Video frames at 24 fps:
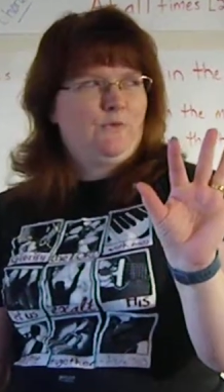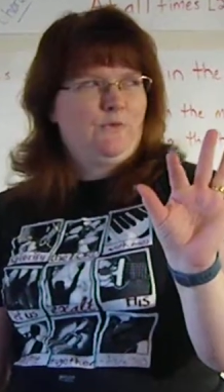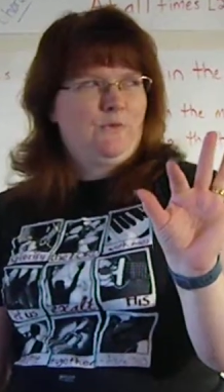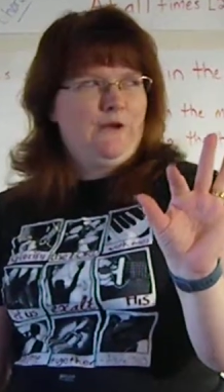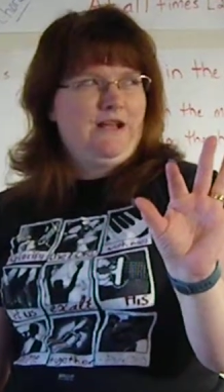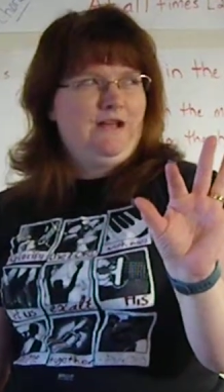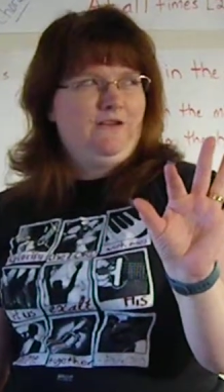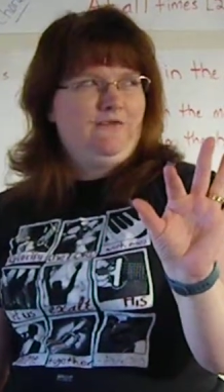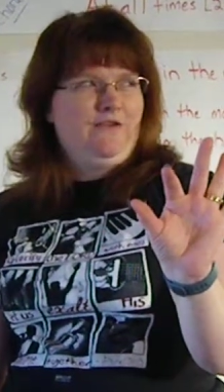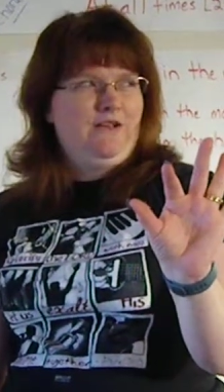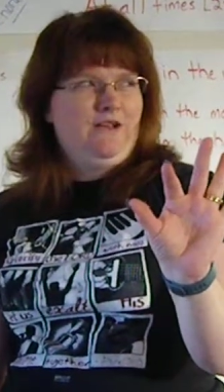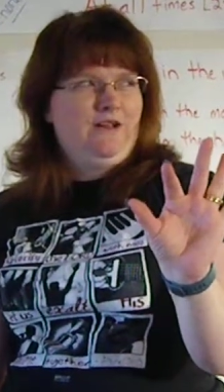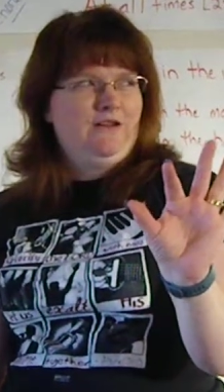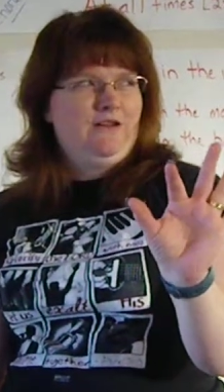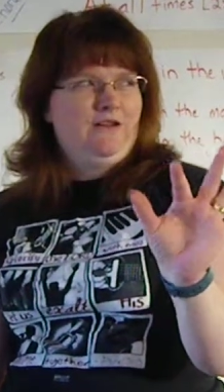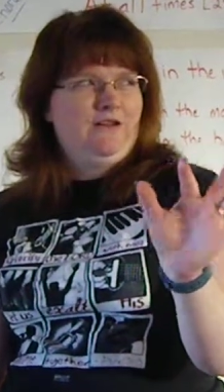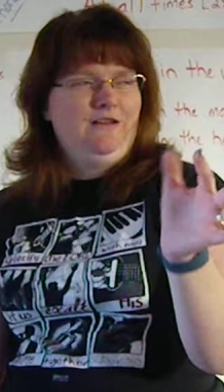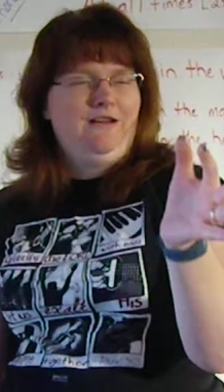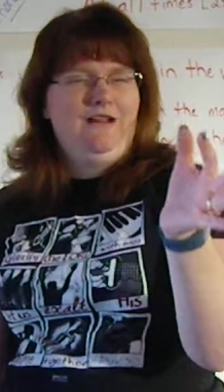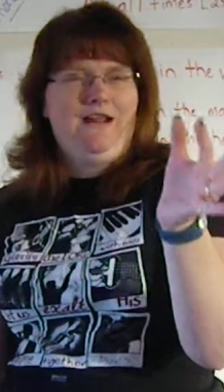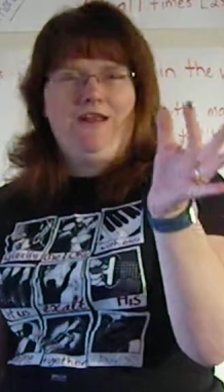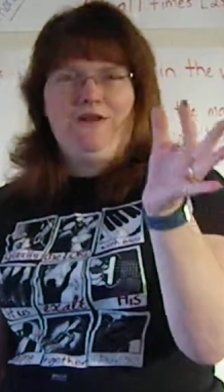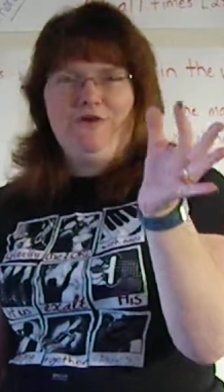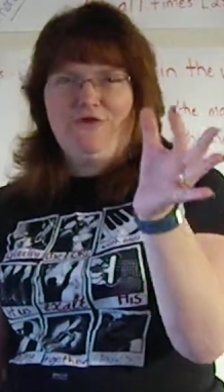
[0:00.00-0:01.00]
ring
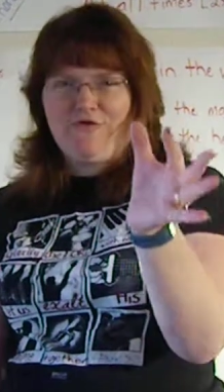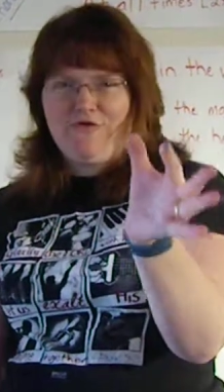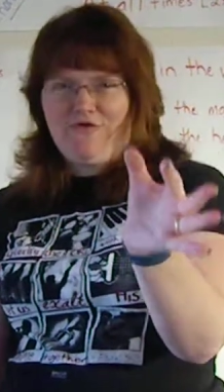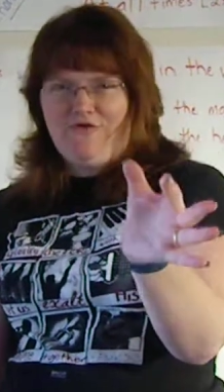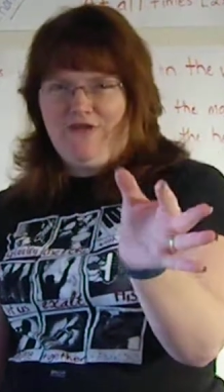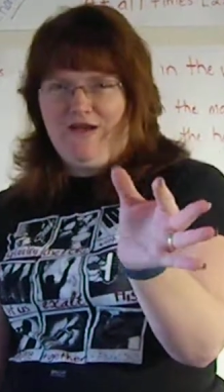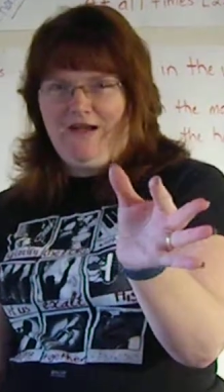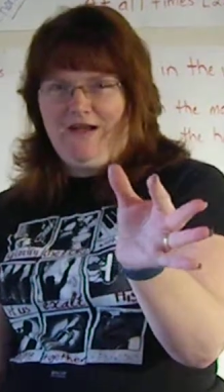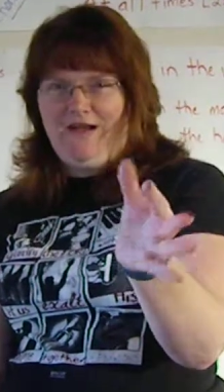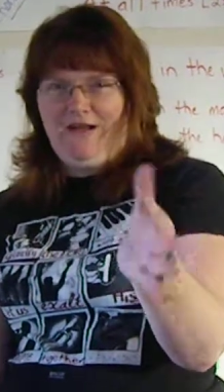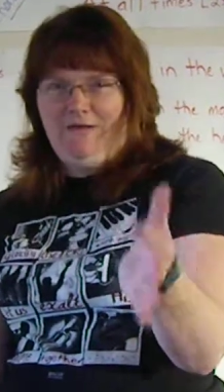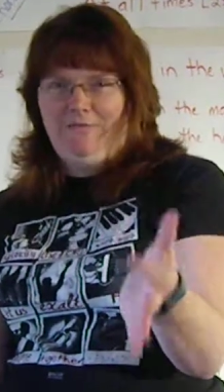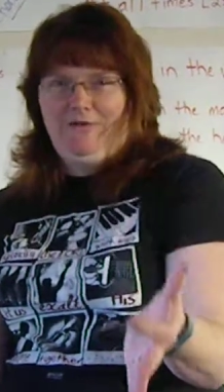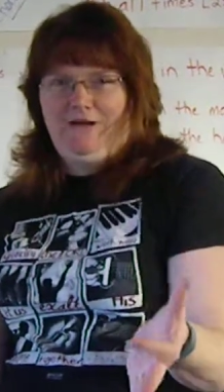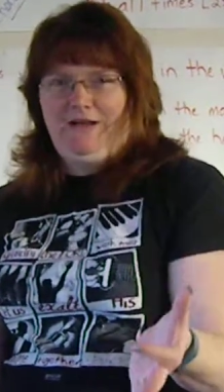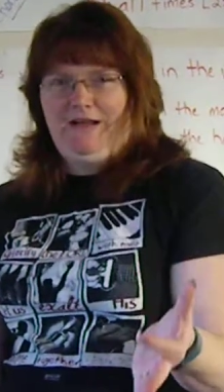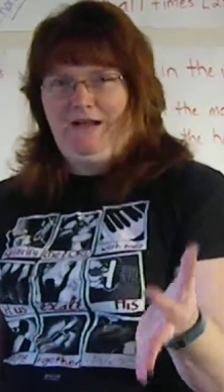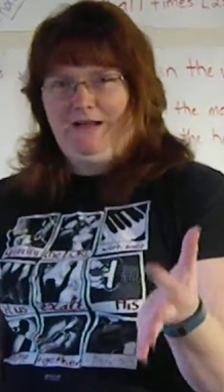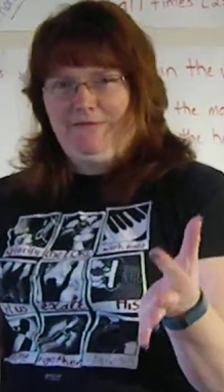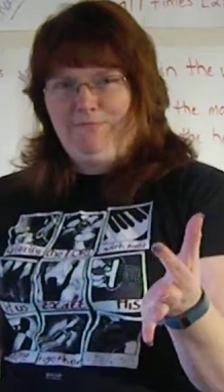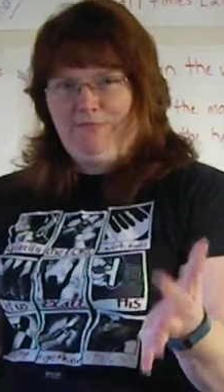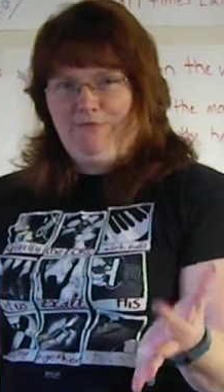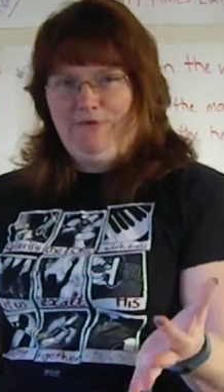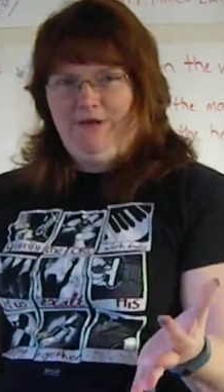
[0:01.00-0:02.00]
finger and your thumb
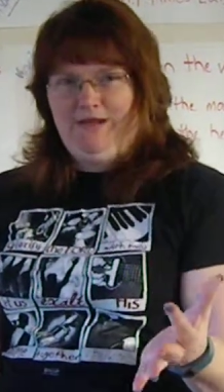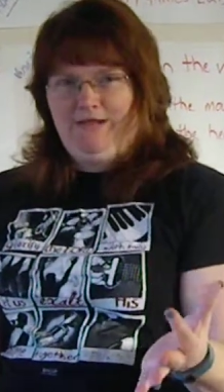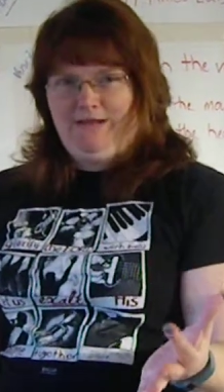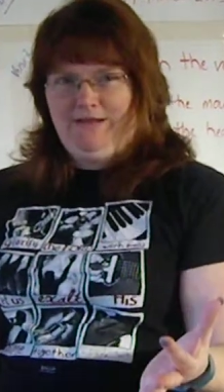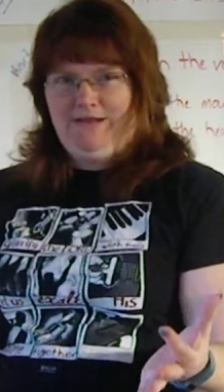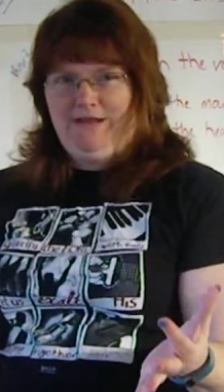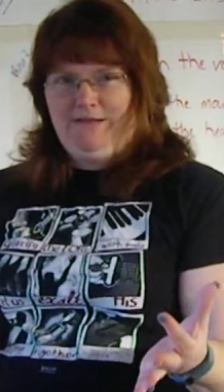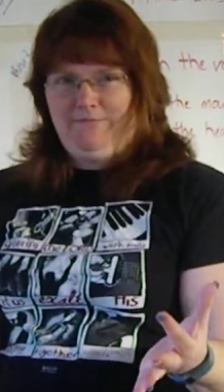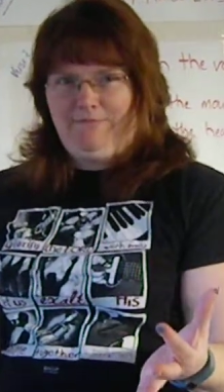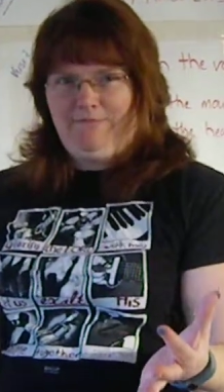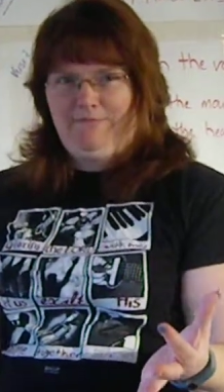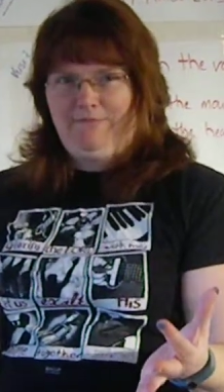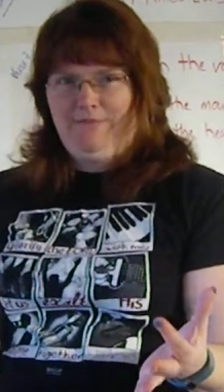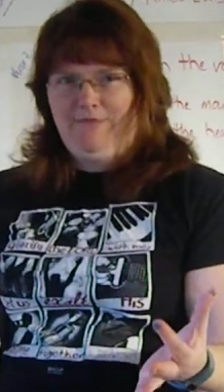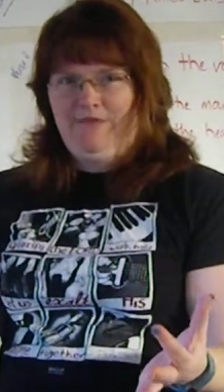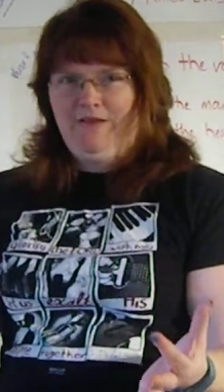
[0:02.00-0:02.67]
kind of points up.